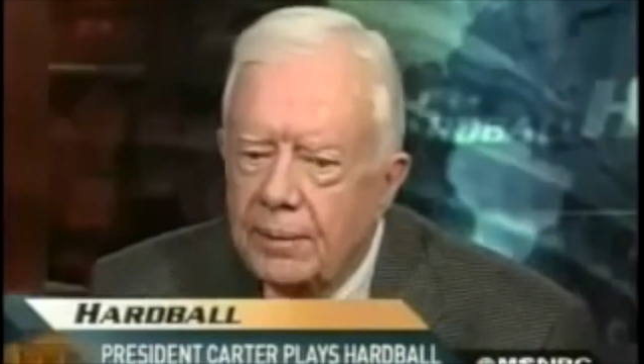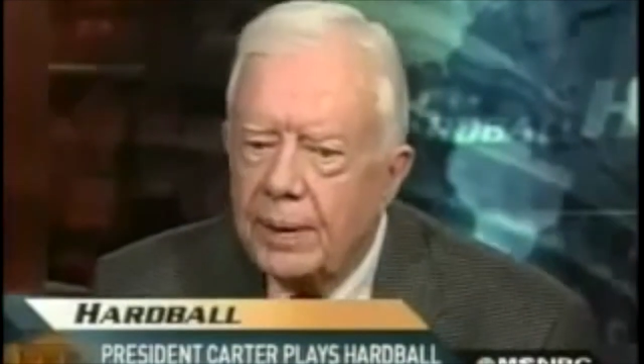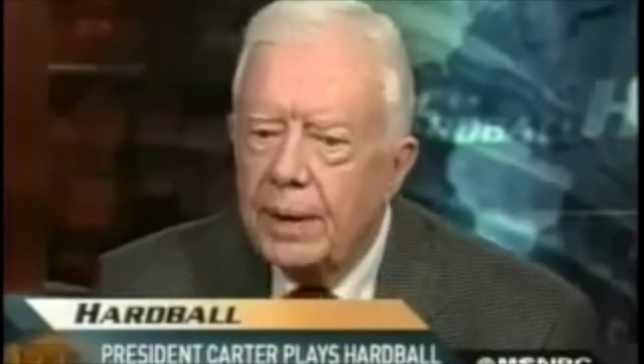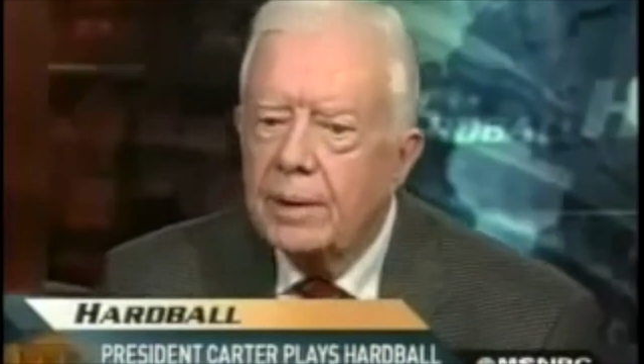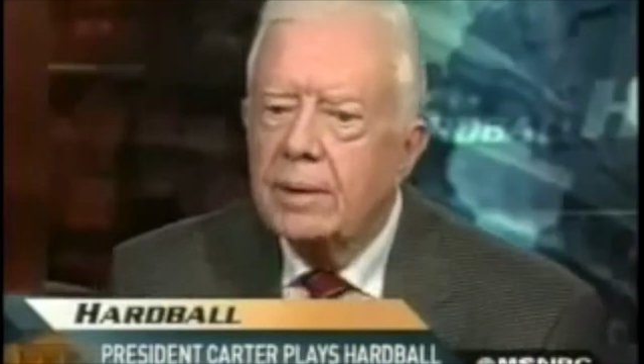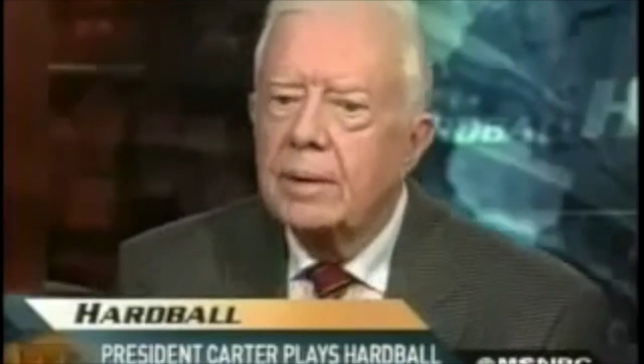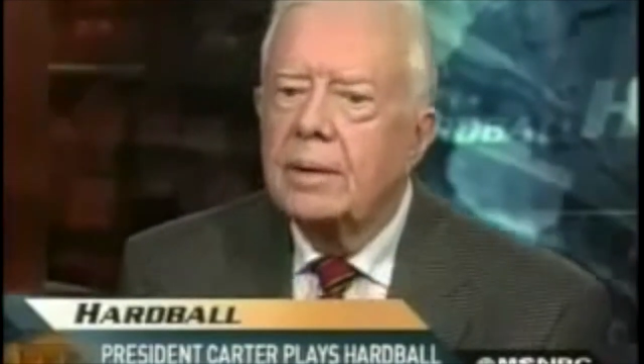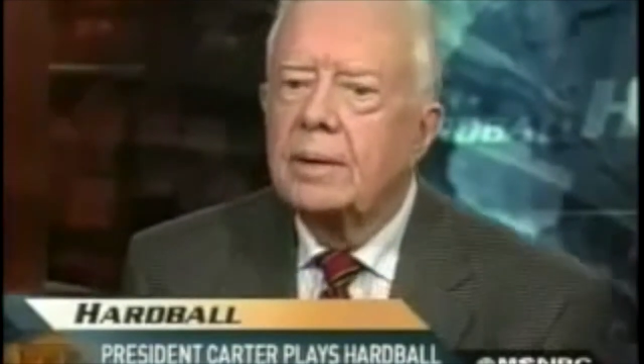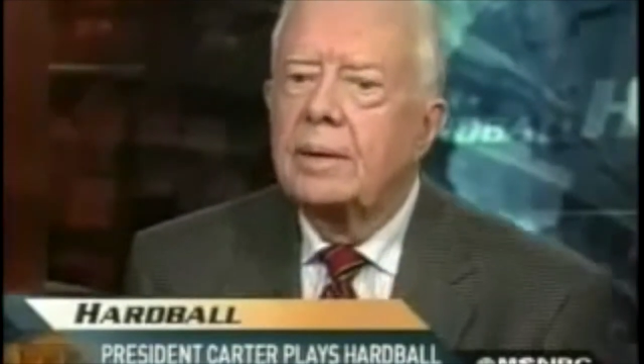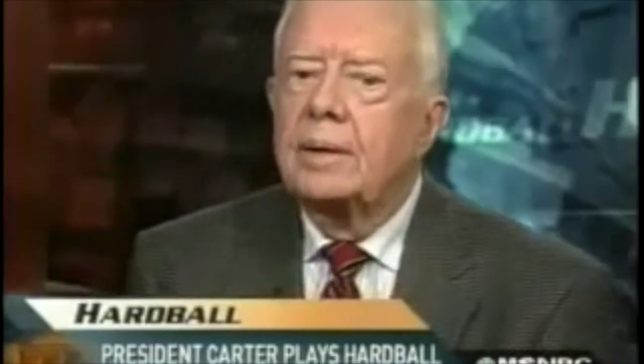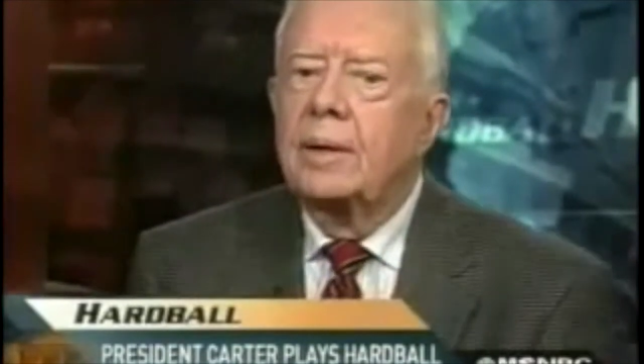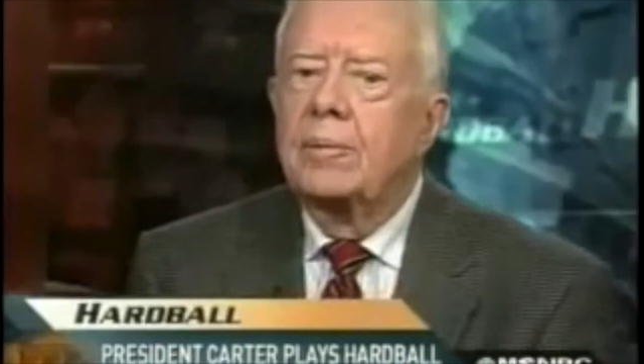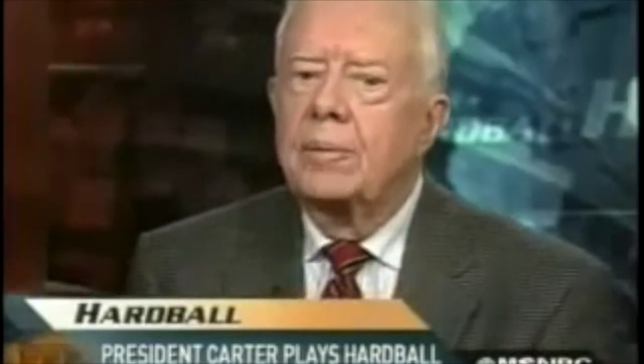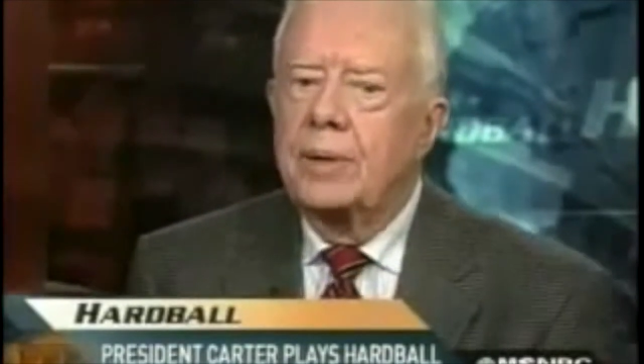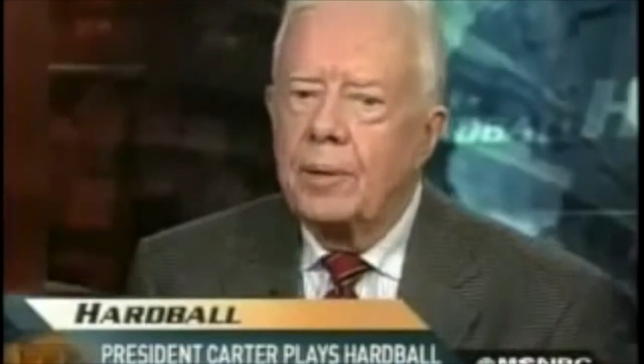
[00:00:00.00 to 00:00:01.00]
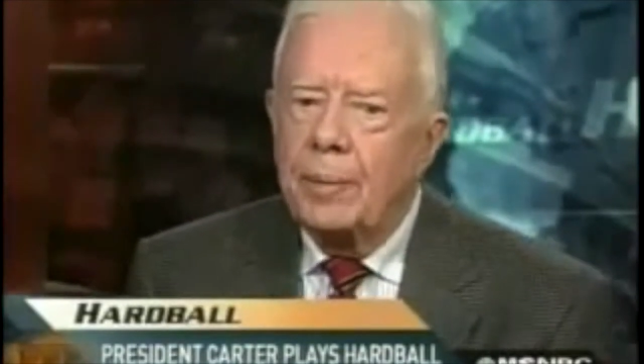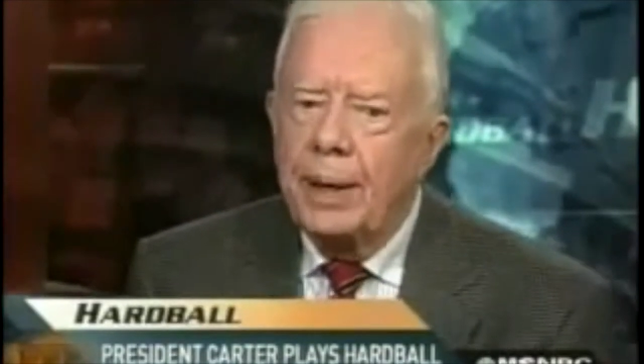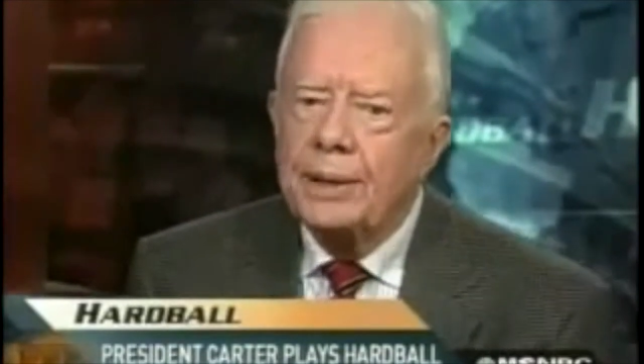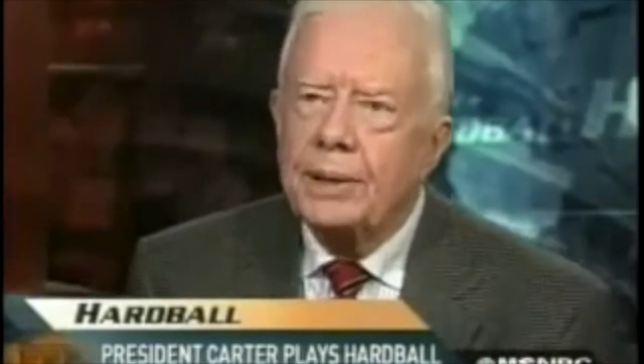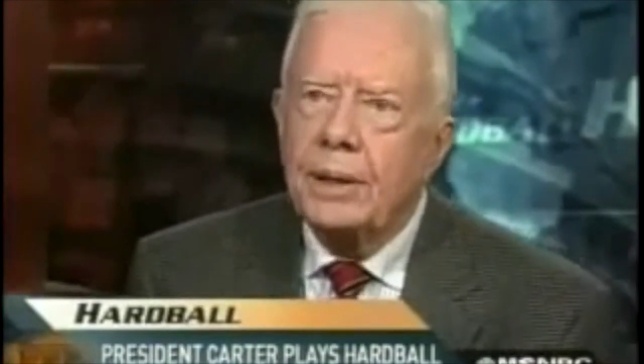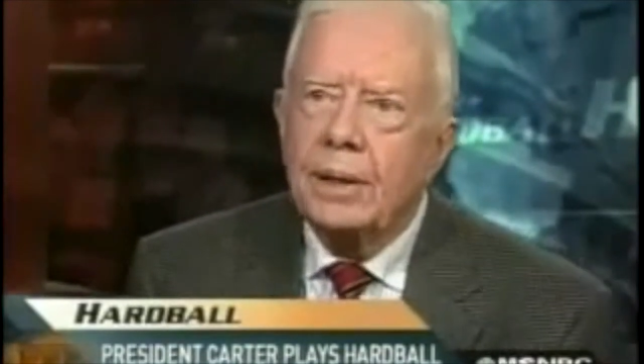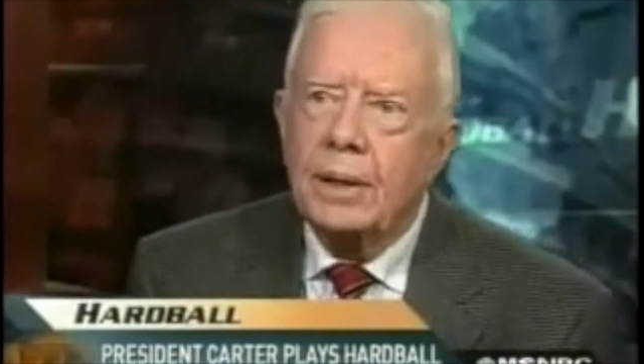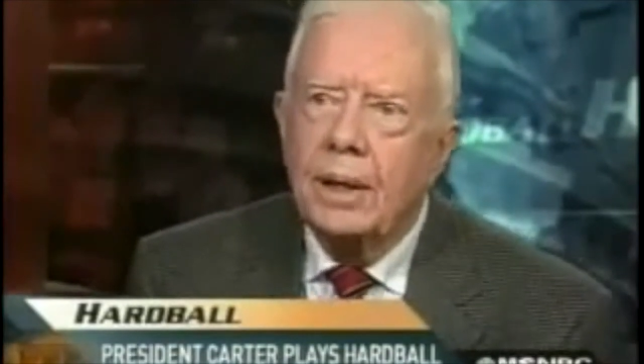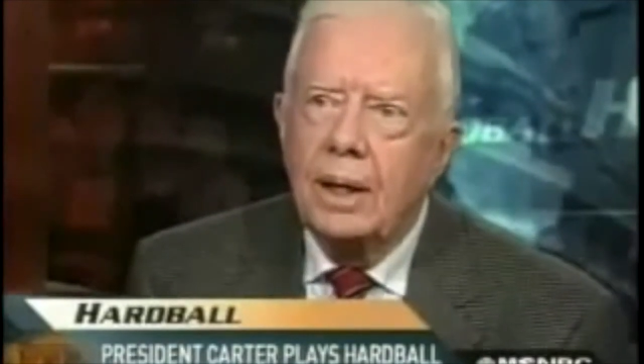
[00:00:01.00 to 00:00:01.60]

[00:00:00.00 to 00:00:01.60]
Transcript: As a matter of fact, the